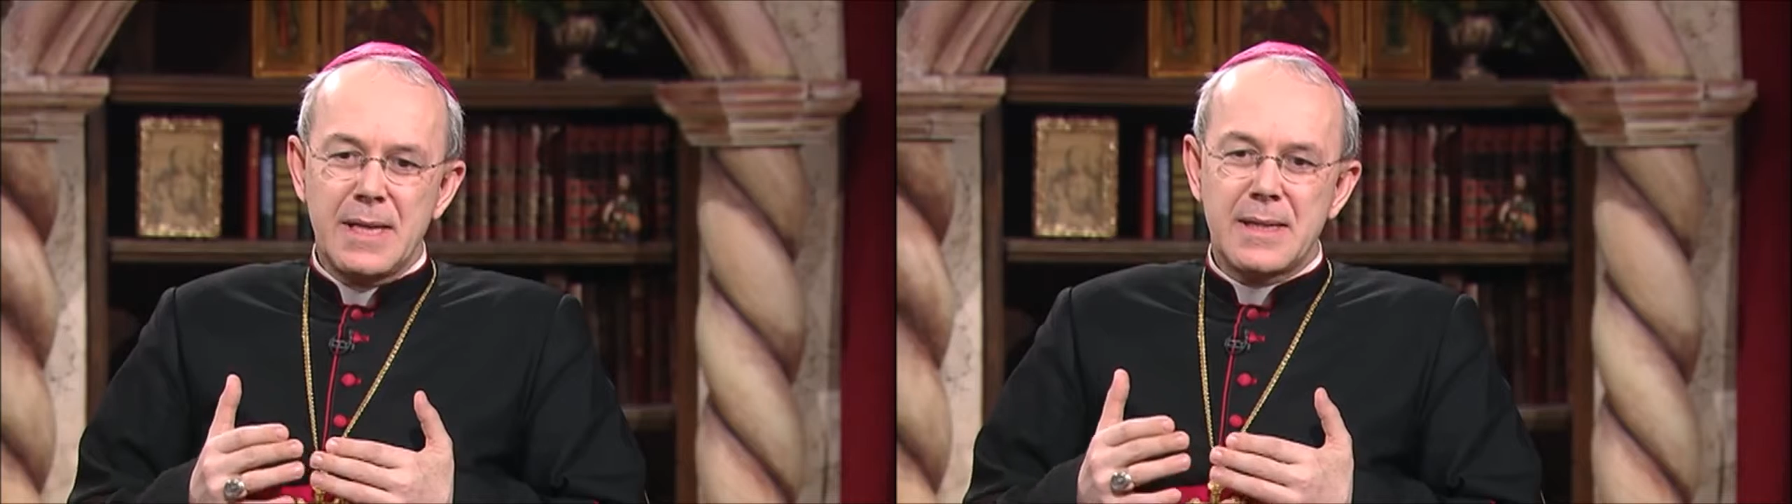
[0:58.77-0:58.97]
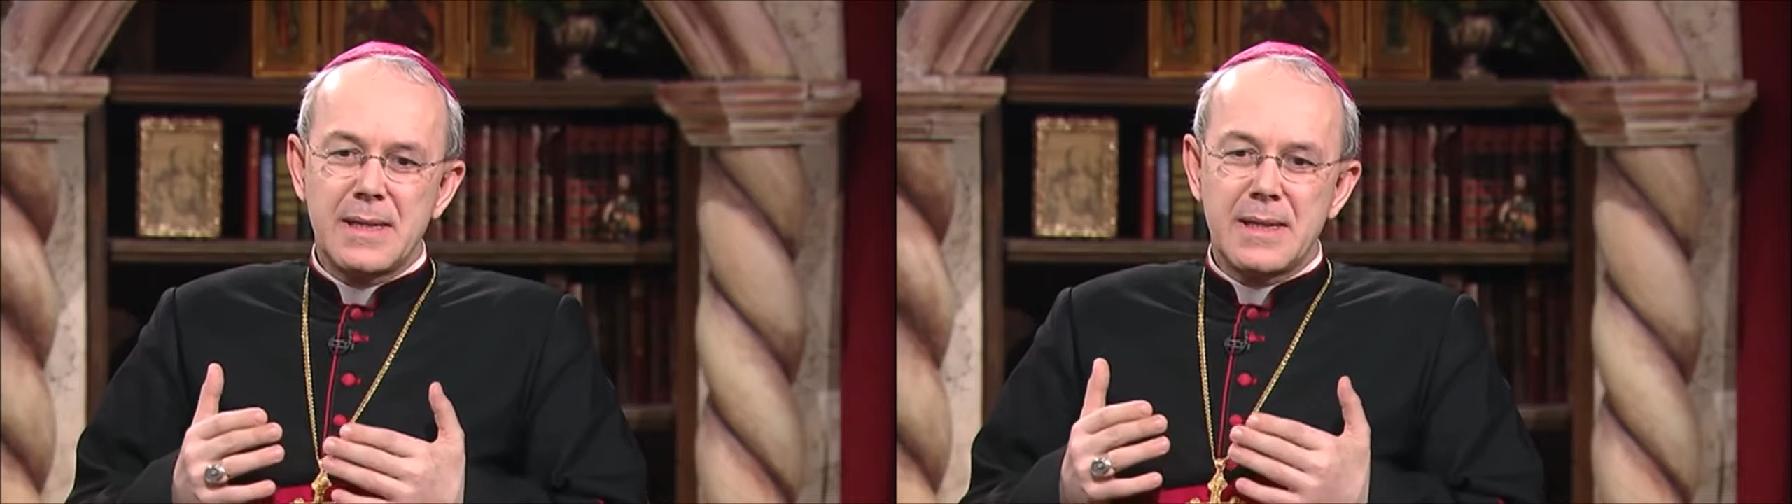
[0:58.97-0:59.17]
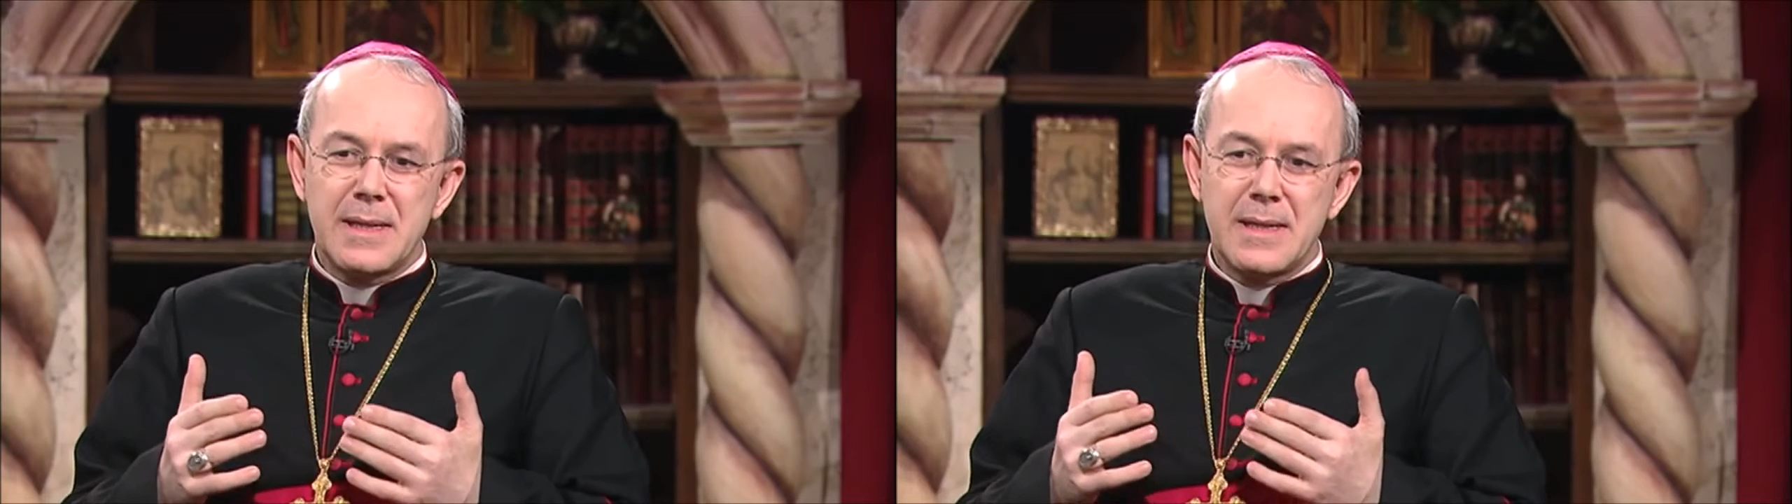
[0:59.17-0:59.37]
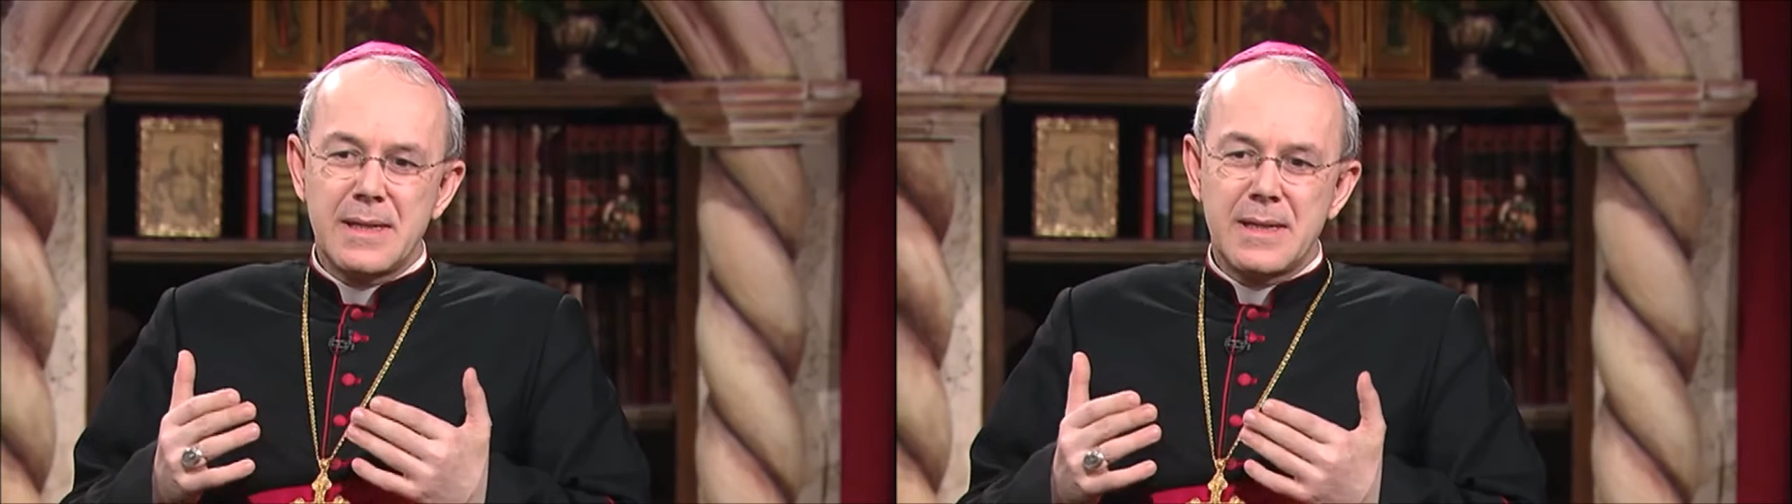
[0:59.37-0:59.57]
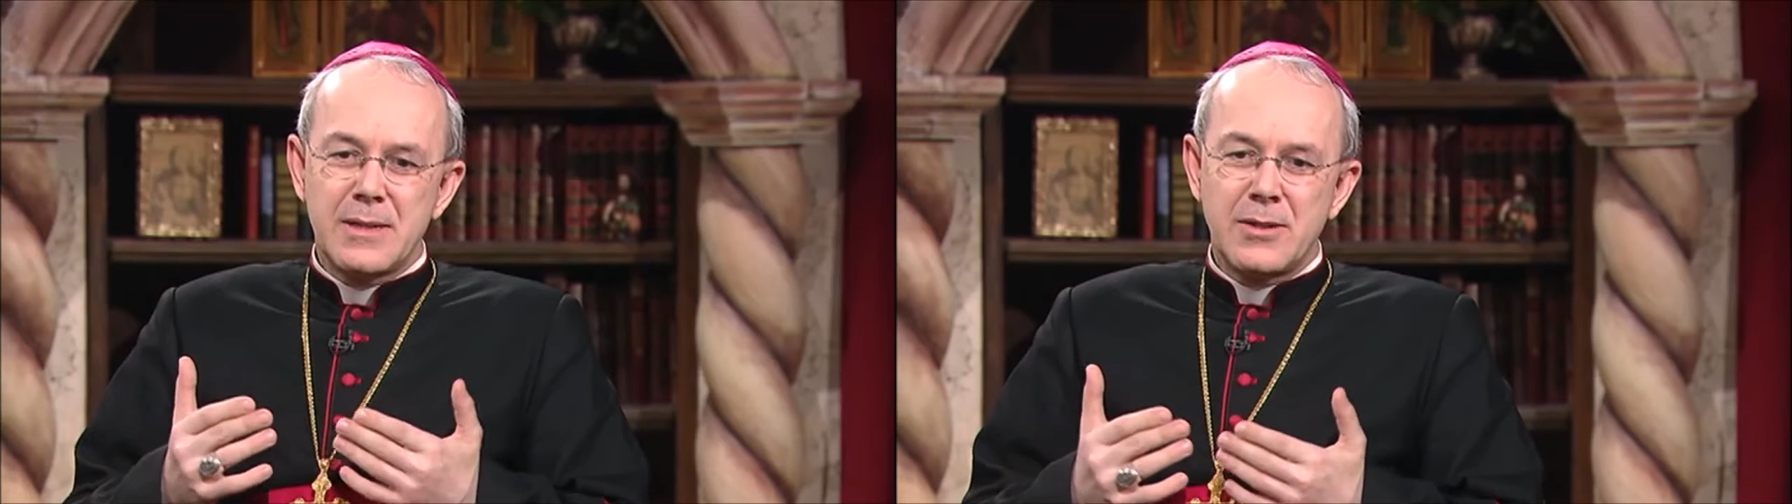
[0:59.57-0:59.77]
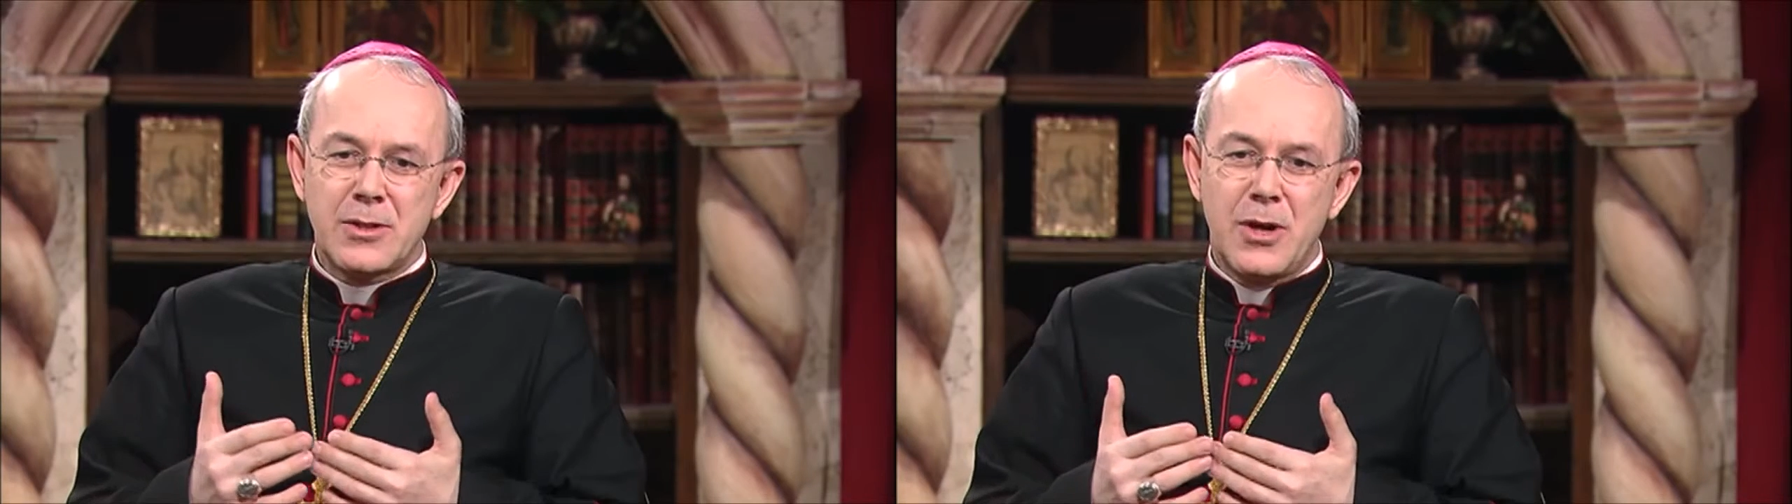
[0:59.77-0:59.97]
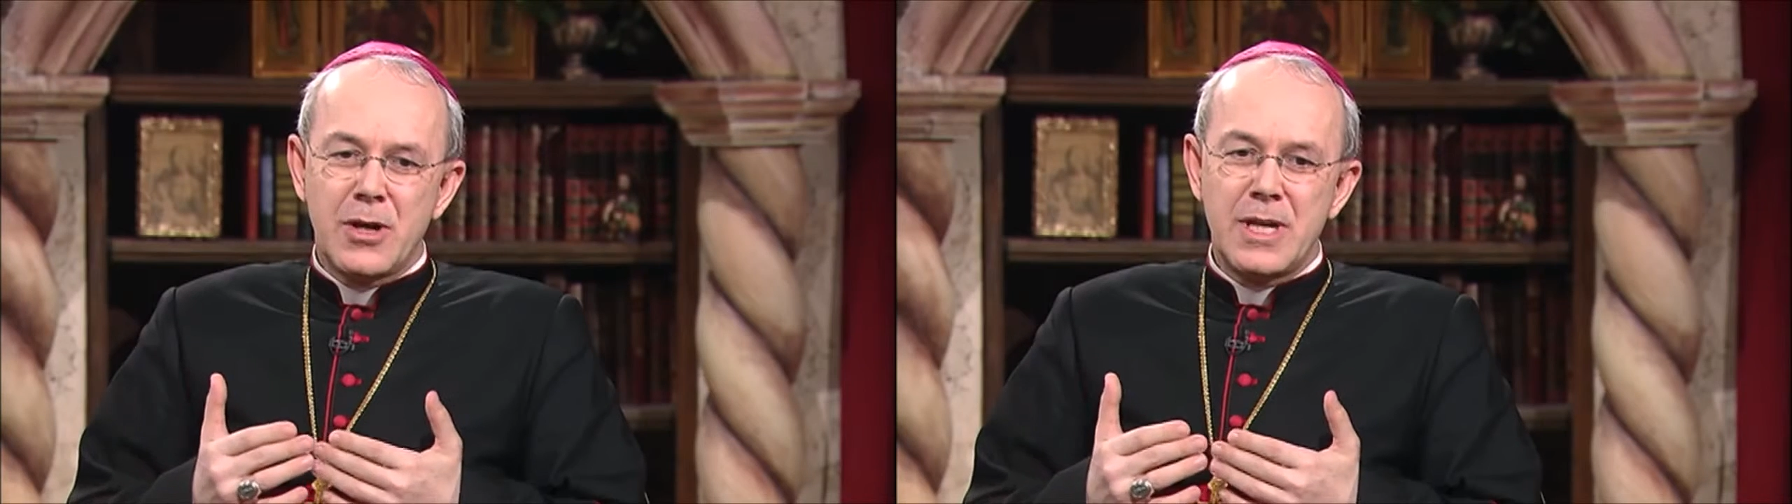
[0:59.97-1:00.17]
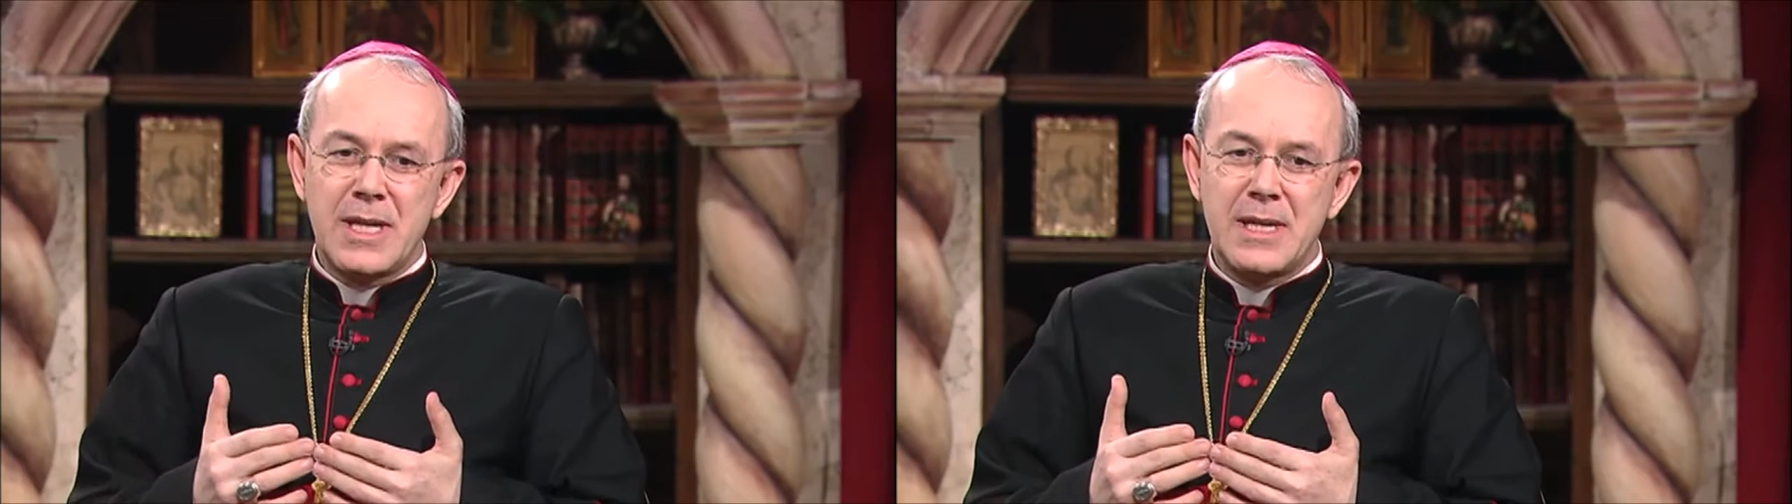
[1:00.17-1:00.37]
it not
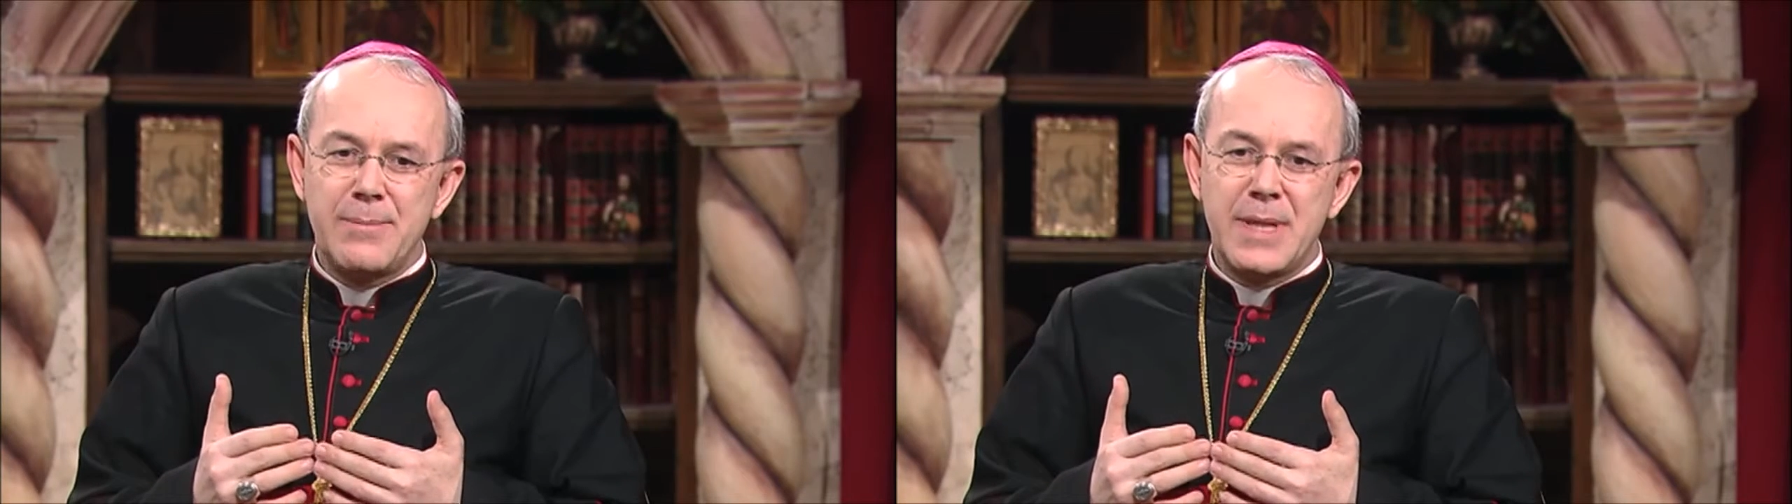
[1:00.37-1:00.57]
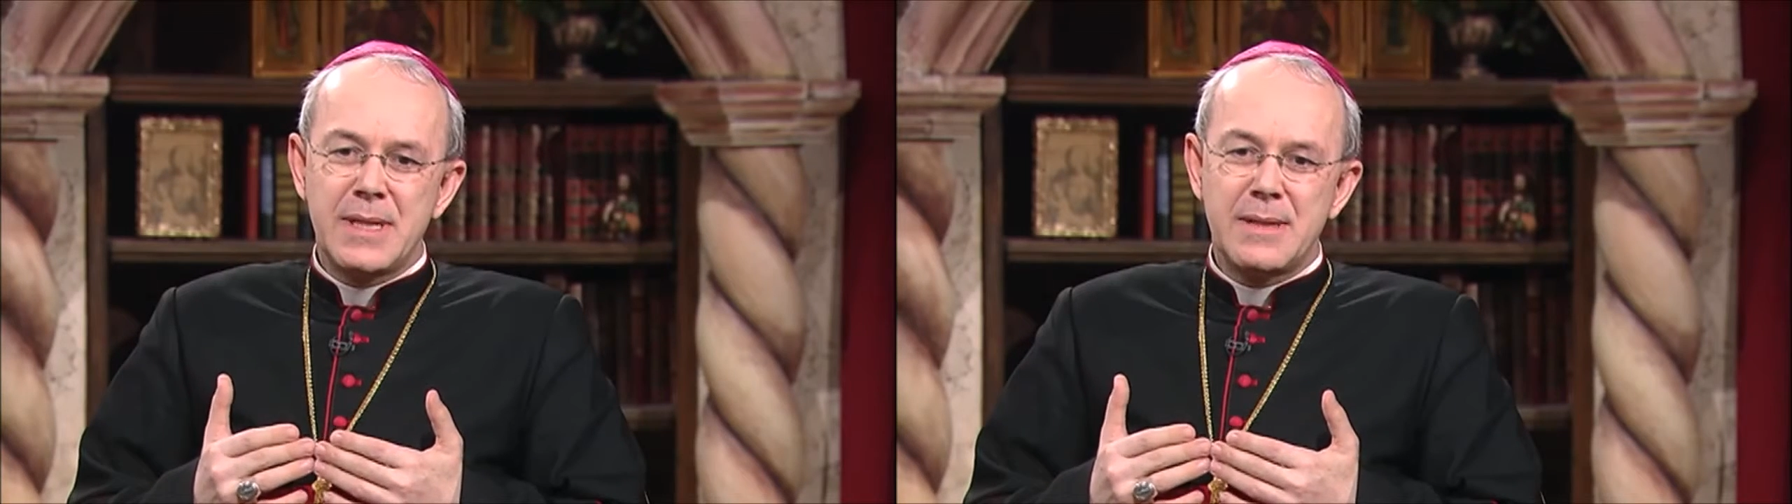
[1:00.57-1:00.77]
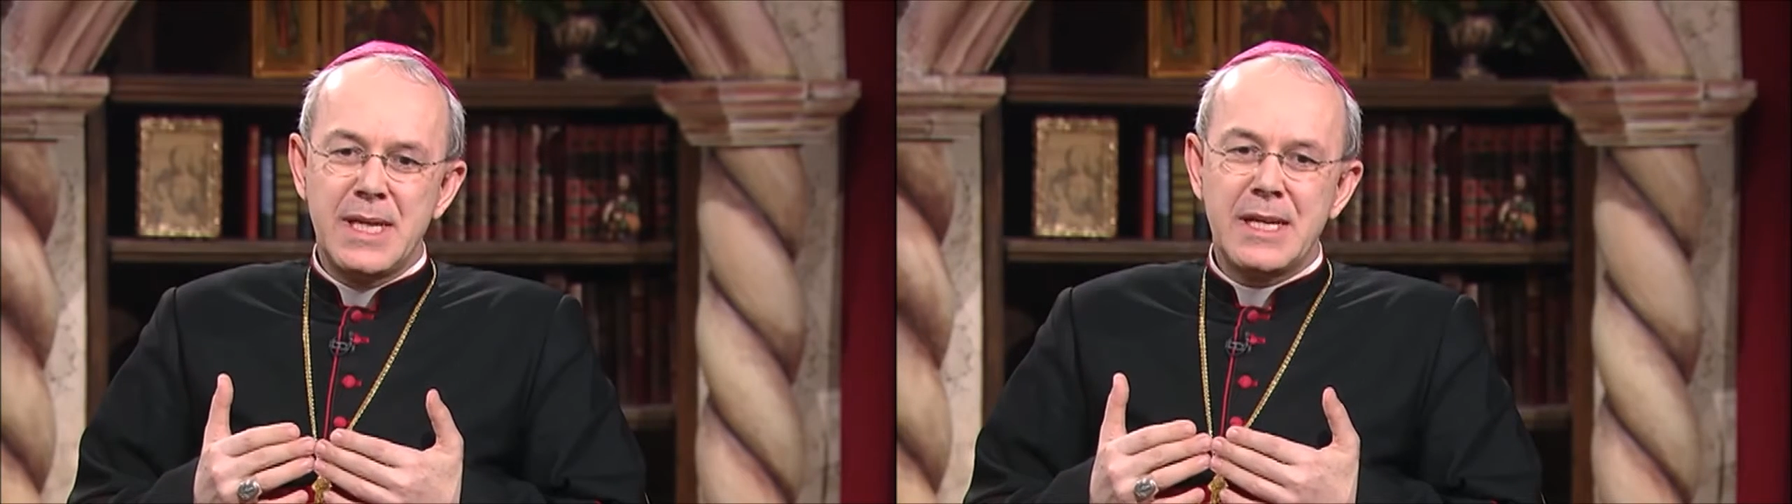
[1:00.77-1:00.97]
only he be